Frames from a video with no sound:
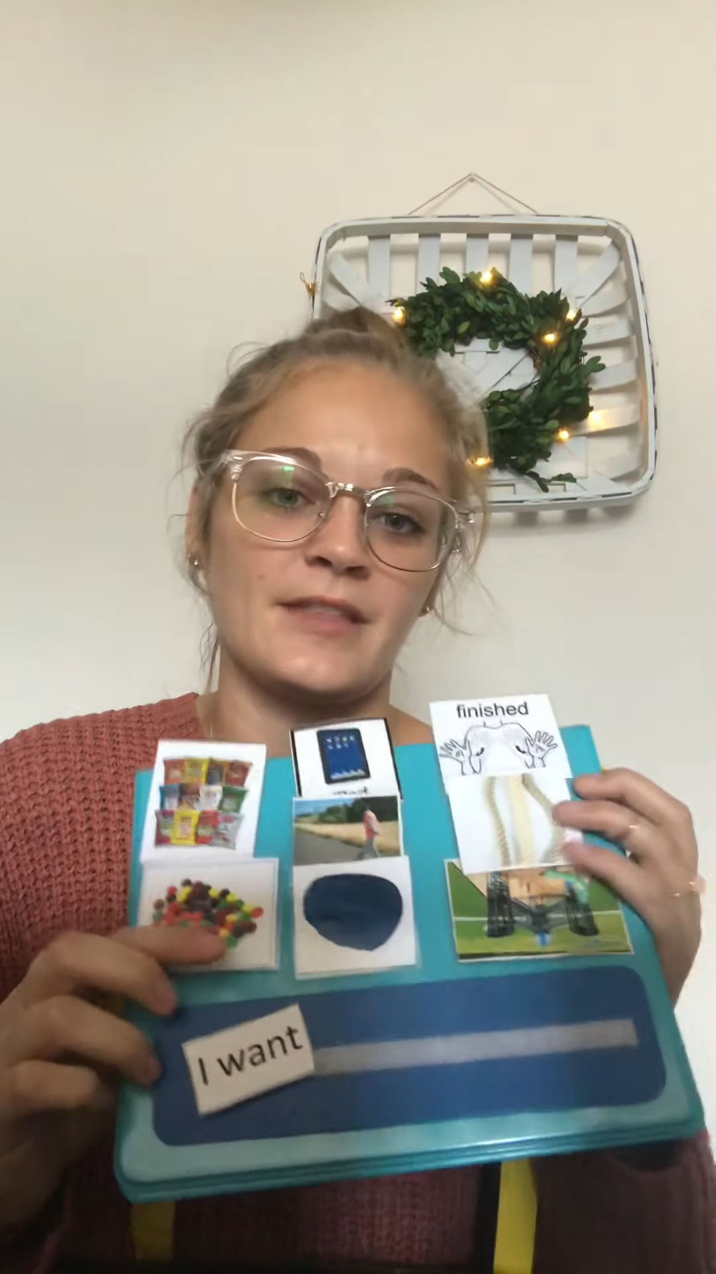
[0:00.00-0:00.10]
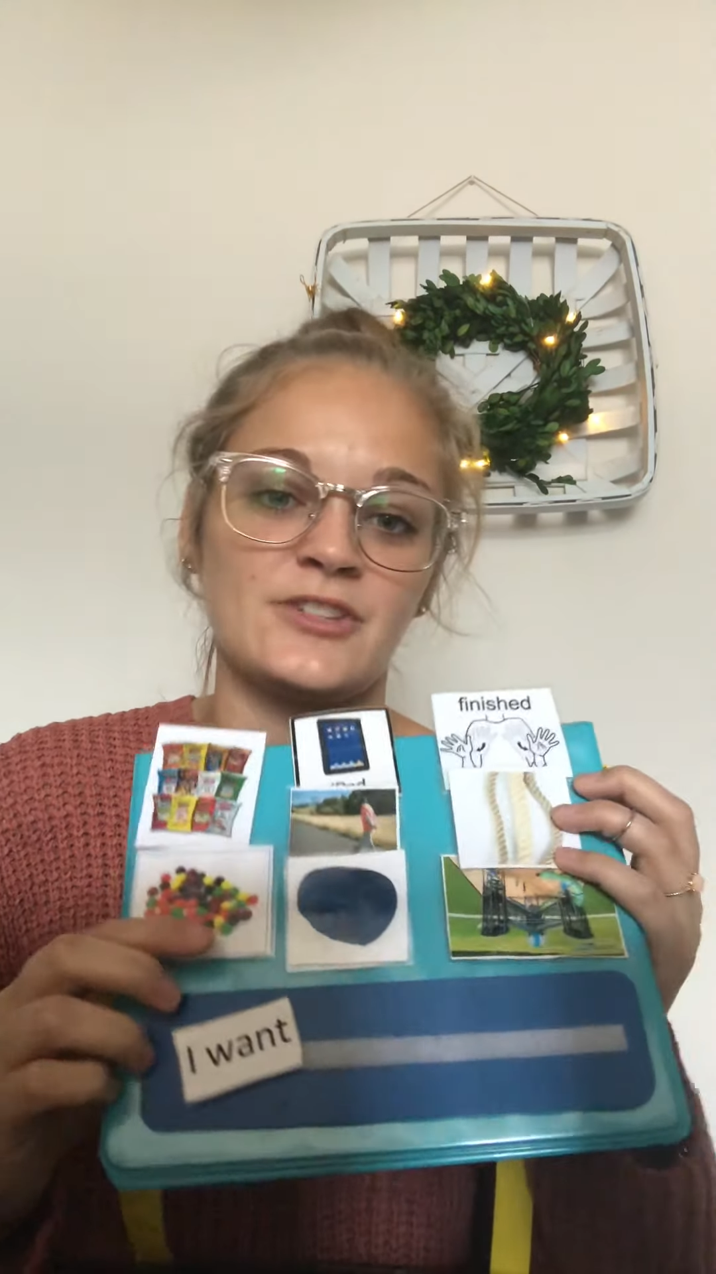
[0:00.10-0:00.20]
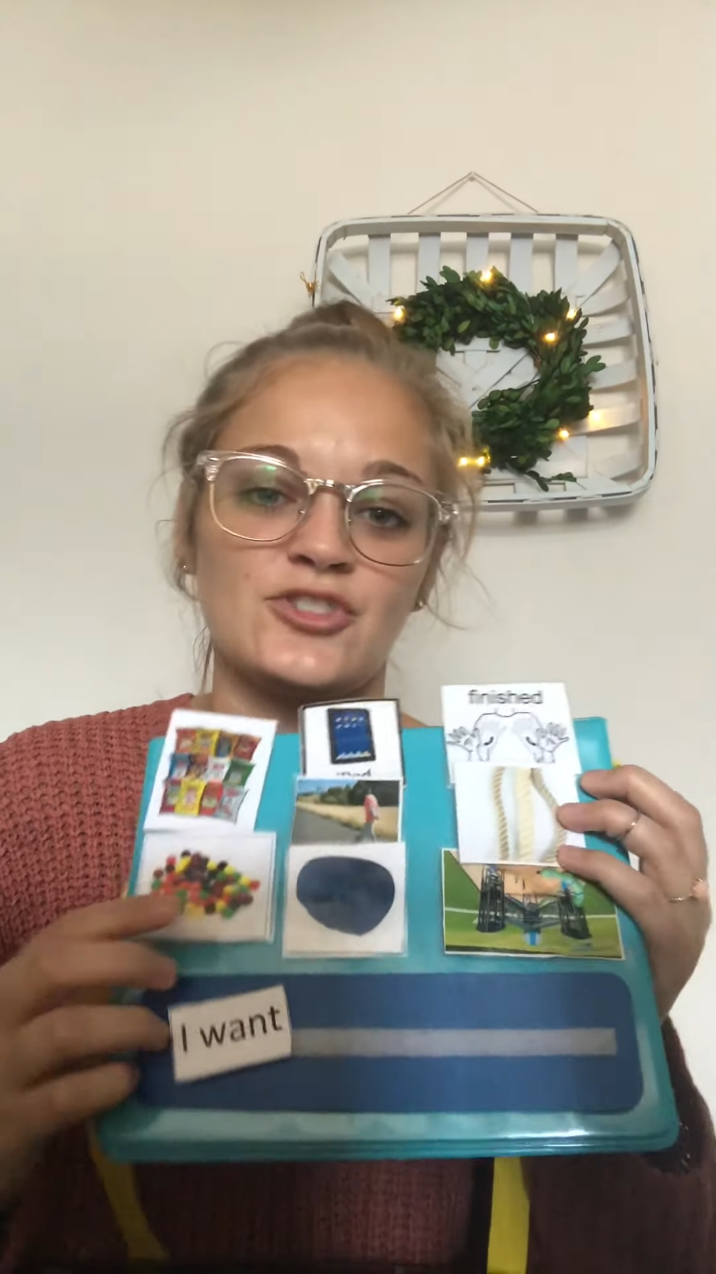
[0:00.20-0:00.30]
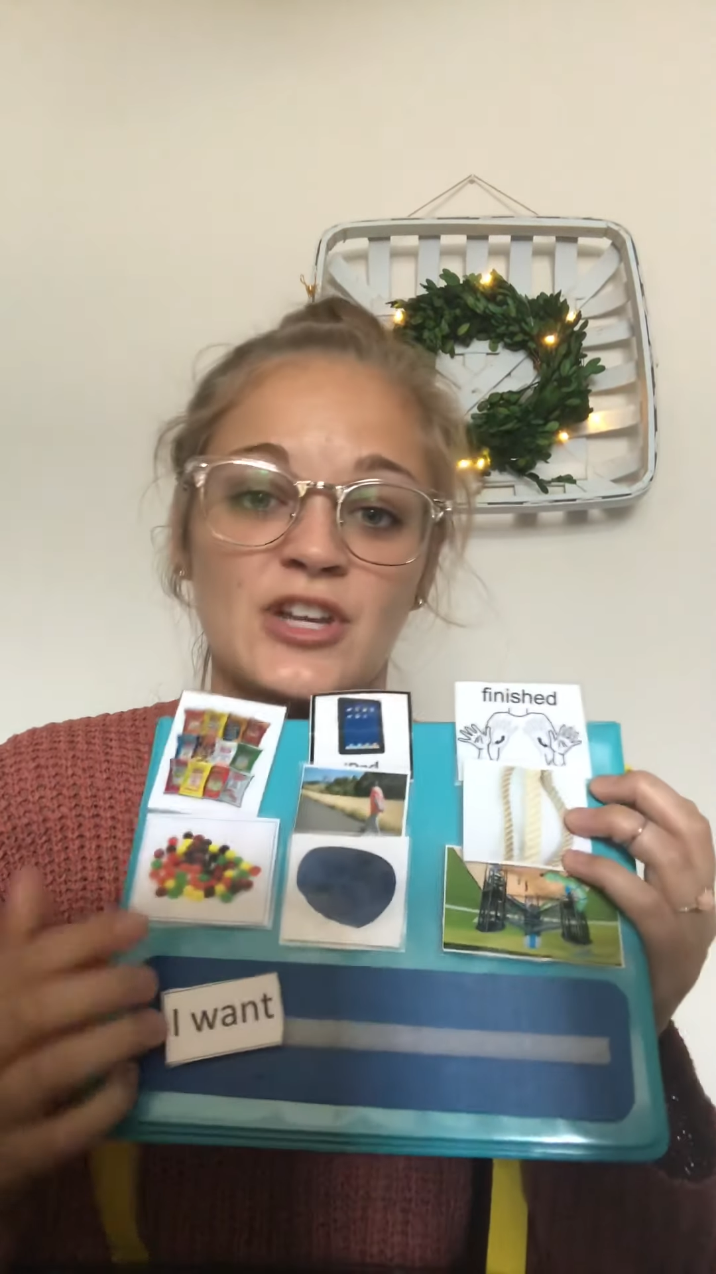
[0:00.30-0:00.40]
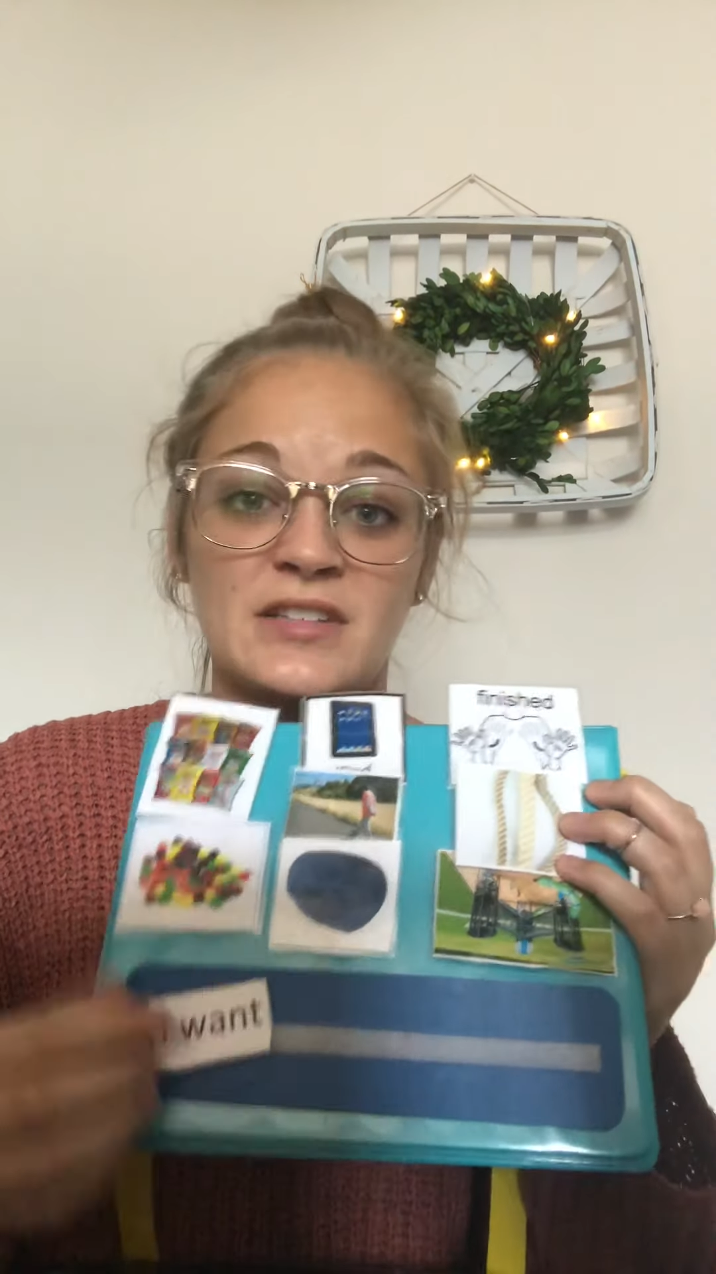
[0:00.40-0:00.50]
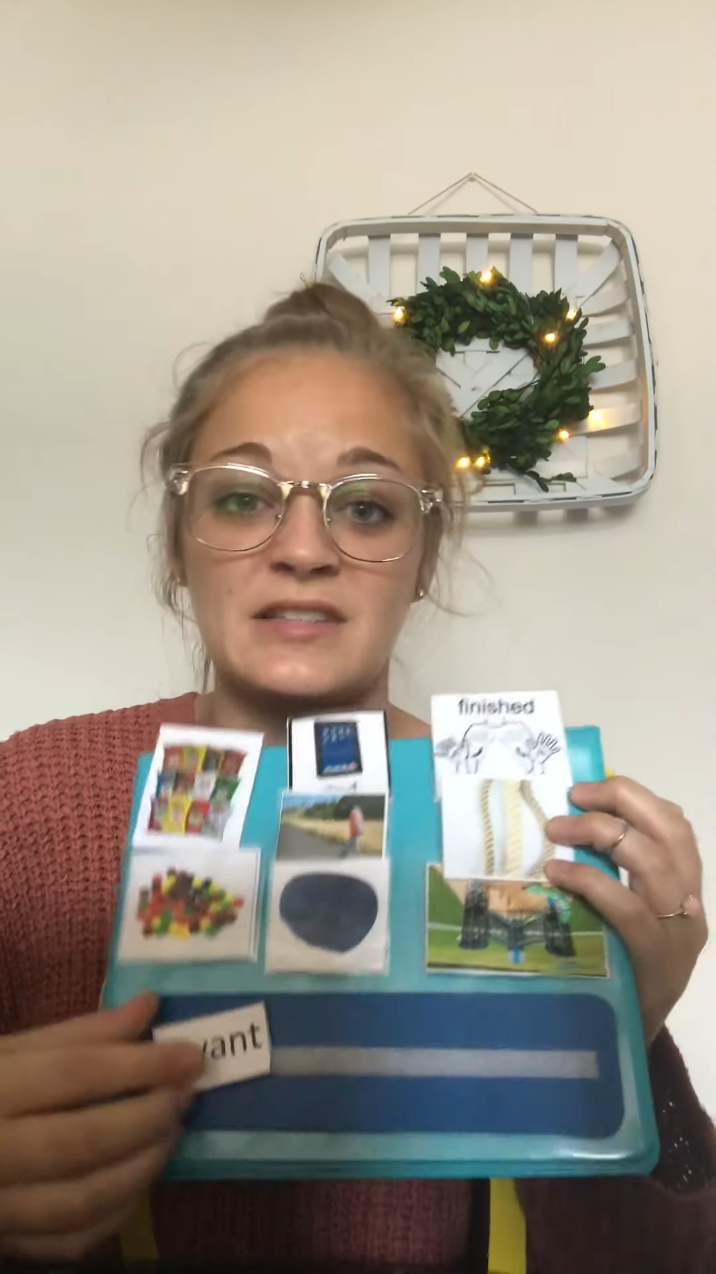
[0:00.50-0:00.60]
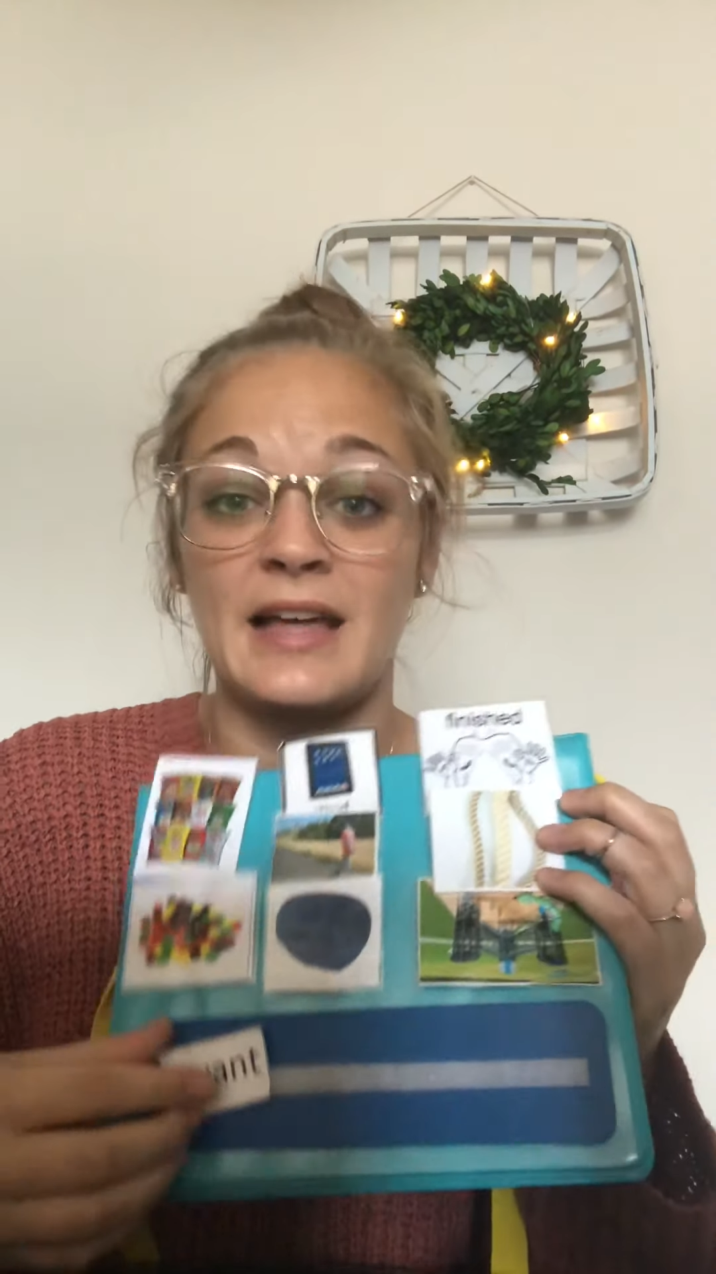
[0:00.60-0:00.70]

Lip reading: than just